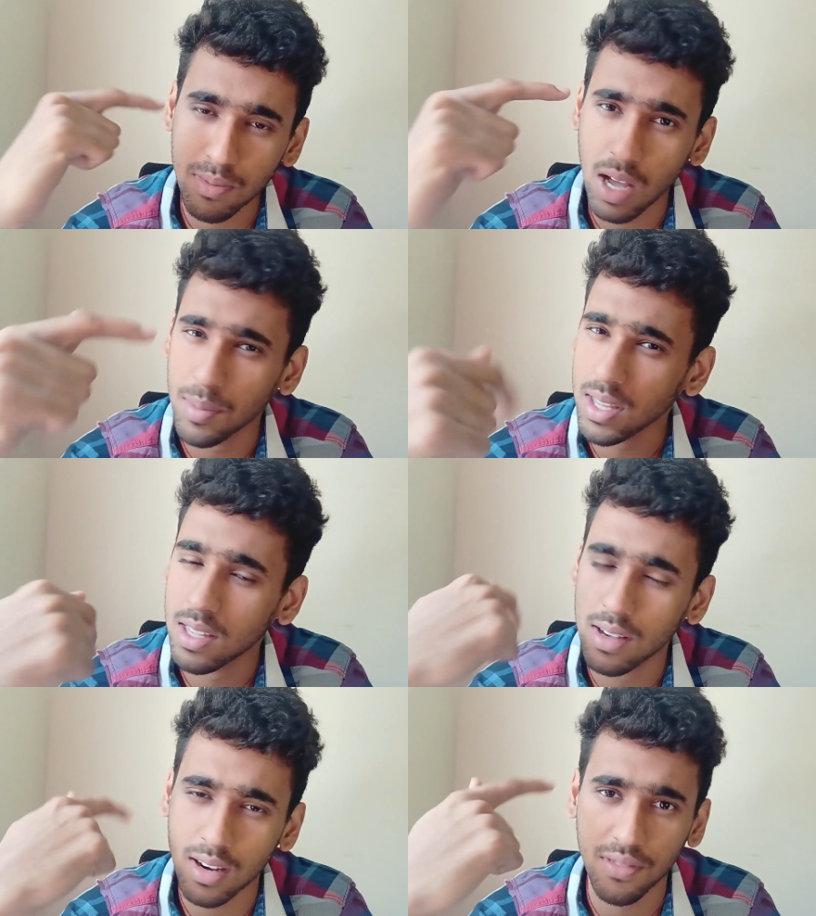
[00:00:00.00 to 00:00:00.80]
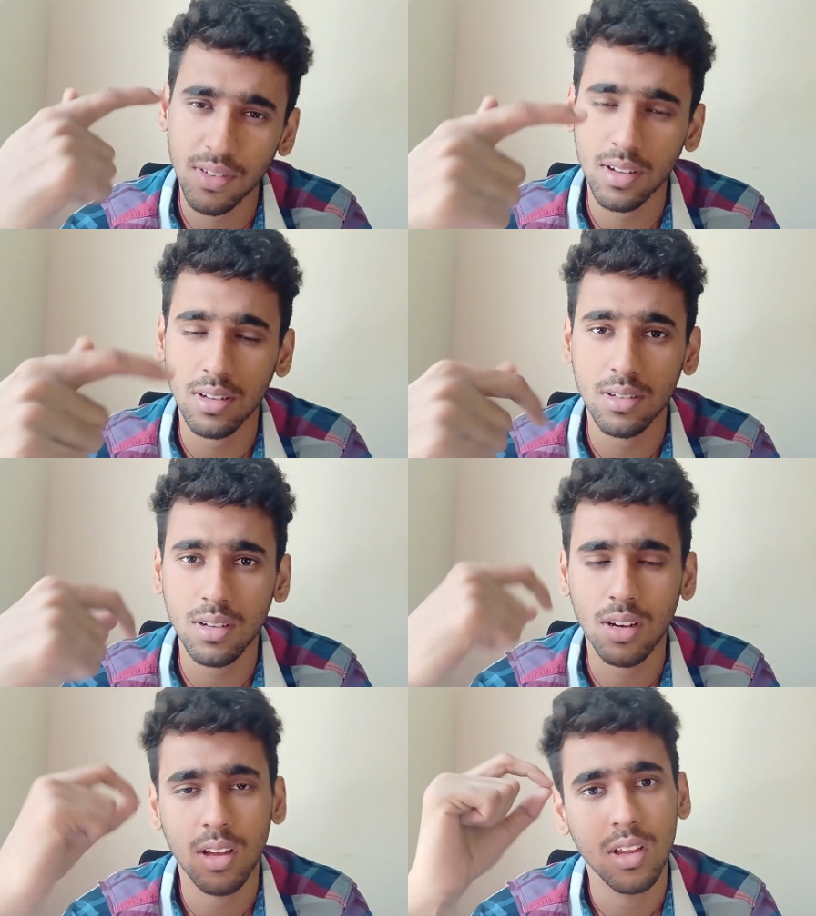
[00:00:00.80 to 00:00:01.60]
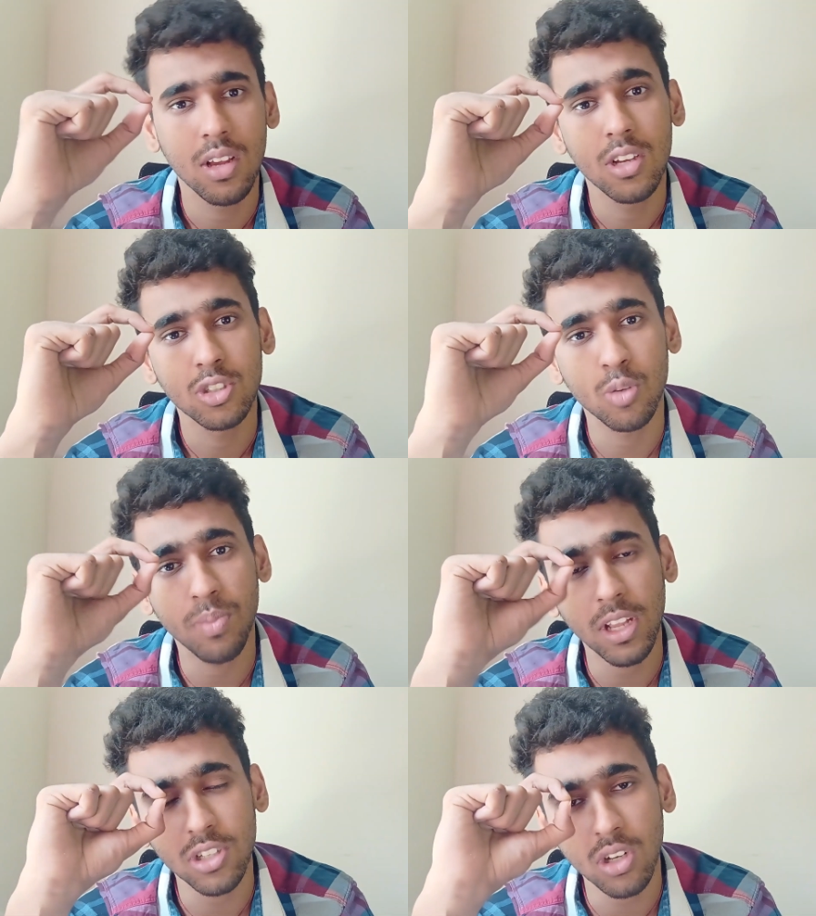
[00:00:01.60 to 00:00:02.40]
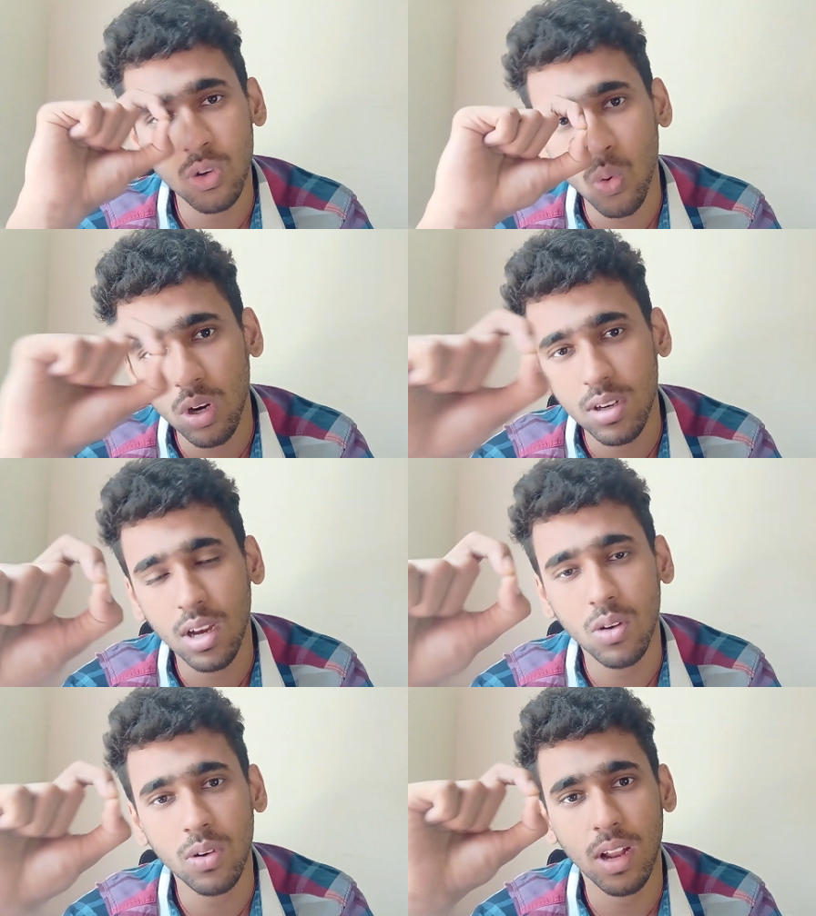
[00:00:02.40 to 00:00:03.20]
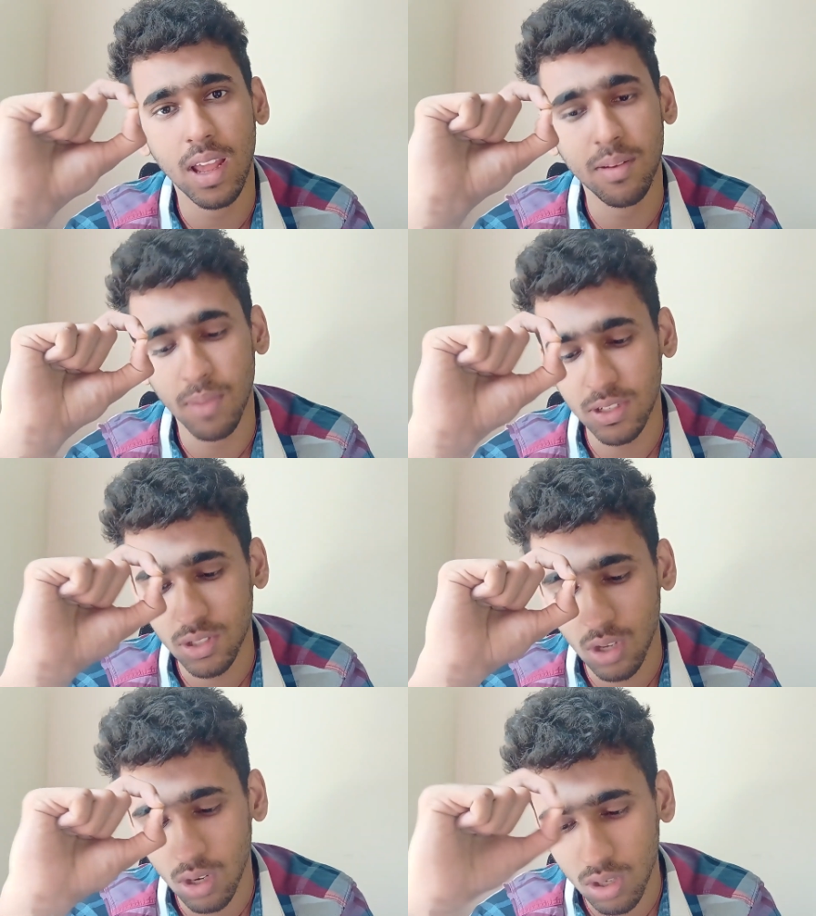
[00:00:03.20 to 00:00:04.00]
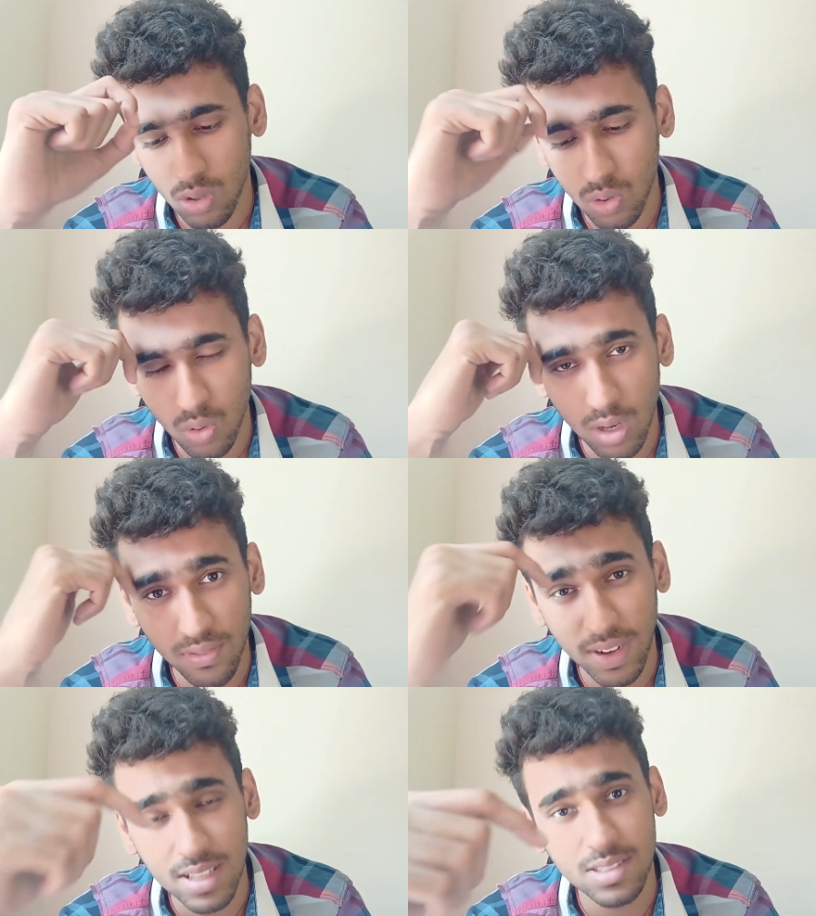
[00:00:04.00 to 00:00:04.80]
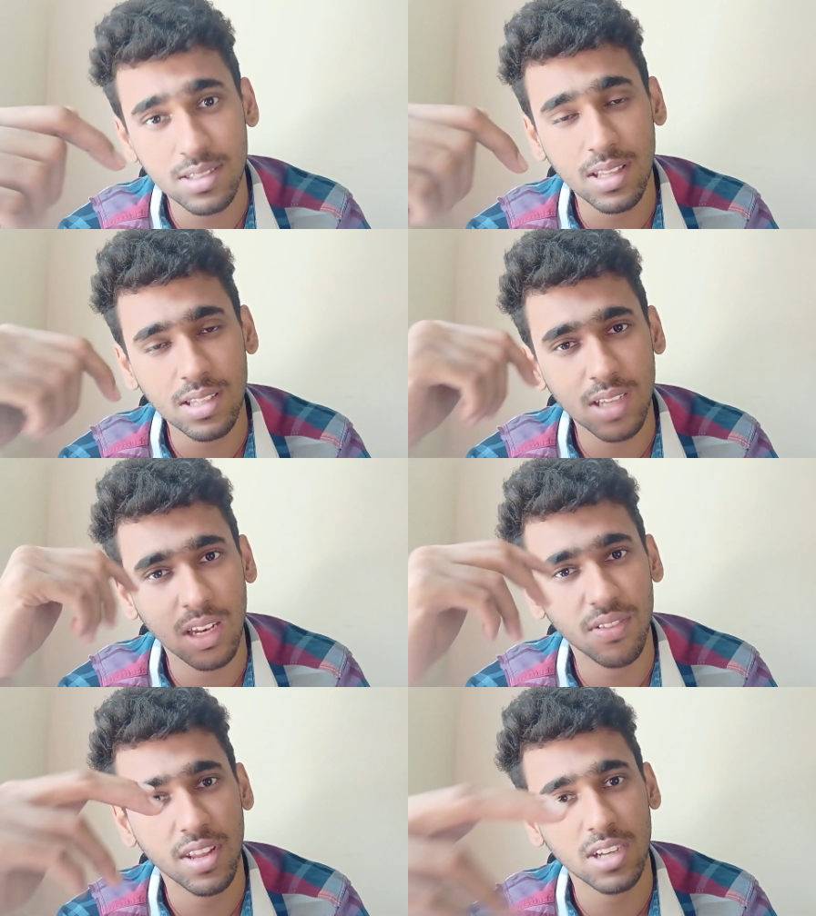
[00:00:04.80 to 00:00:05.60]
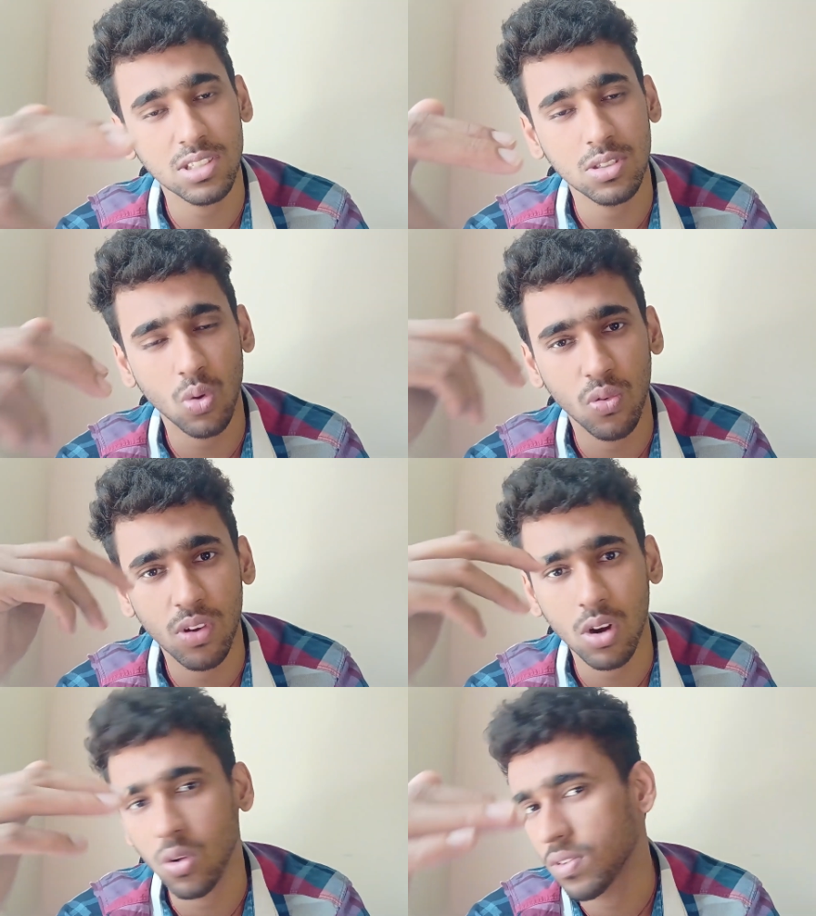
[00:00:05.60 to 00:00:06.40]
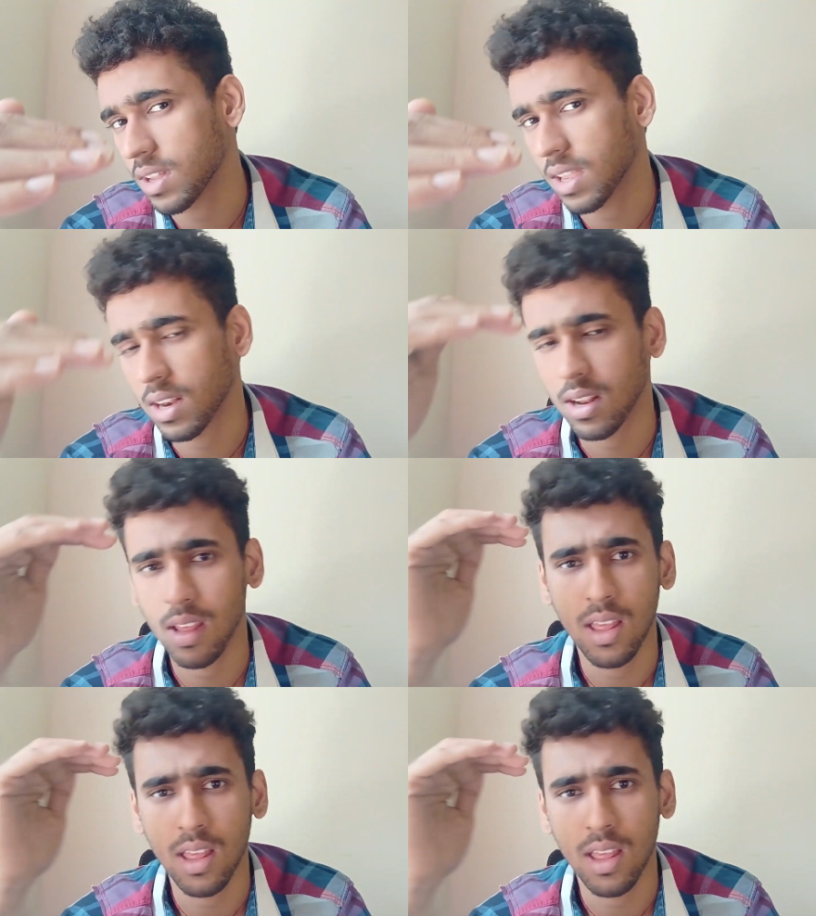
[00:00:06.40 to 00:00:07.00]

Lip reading: coming year after year. So make sure to note it down and make sure to revise these kind of reactions over and over again.